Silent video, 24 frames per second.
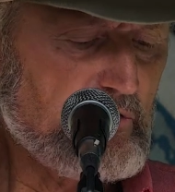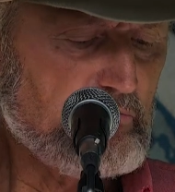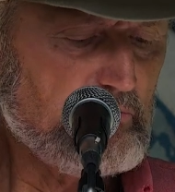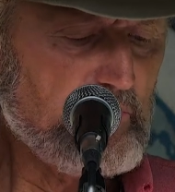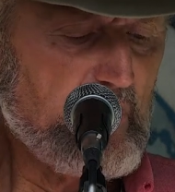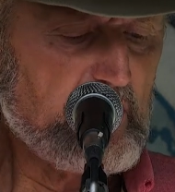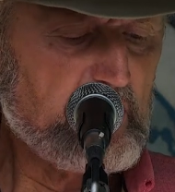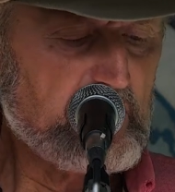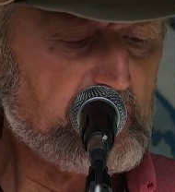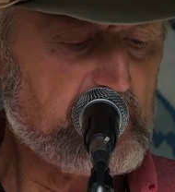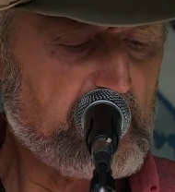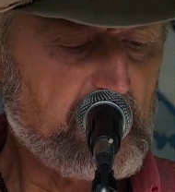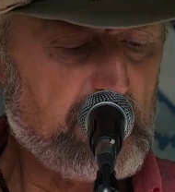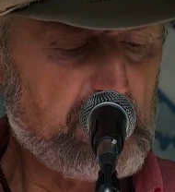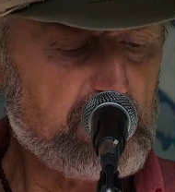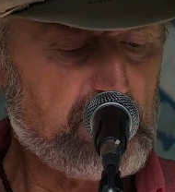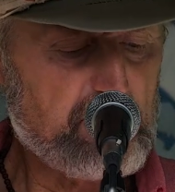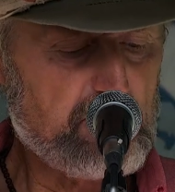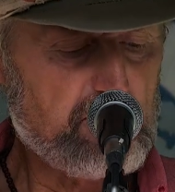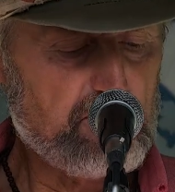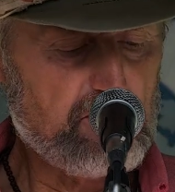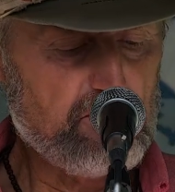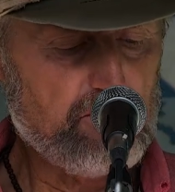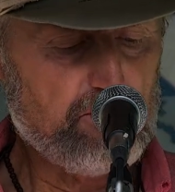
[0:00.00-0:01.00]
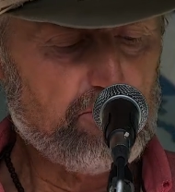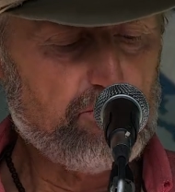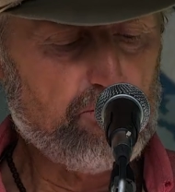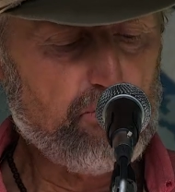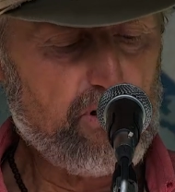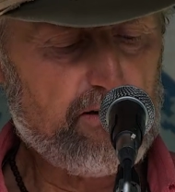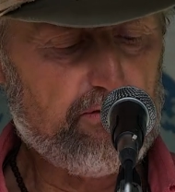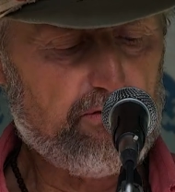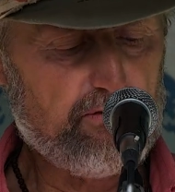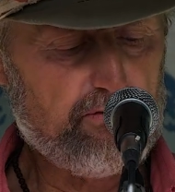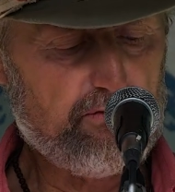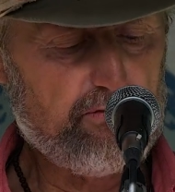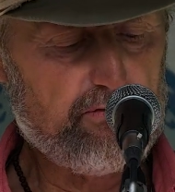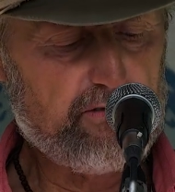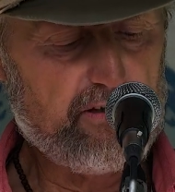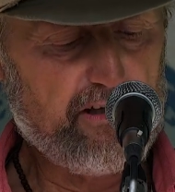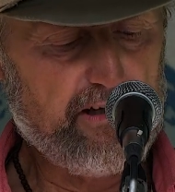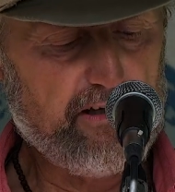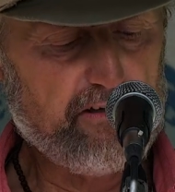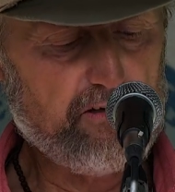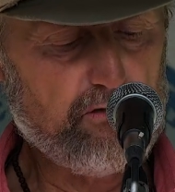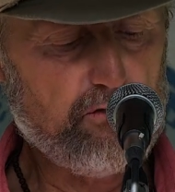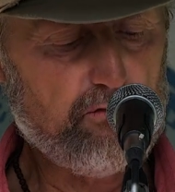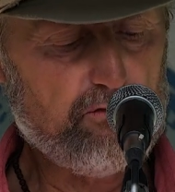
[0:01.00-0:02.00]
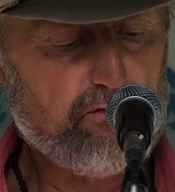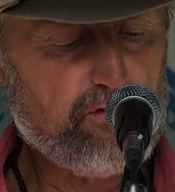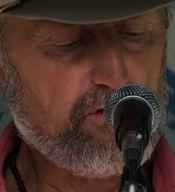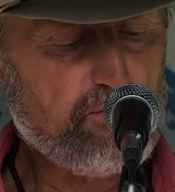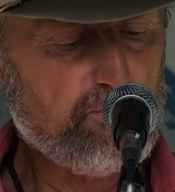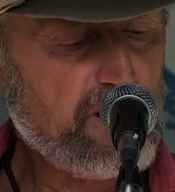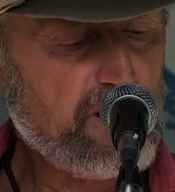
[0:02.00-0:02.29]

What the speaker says: in meditation of weft and of the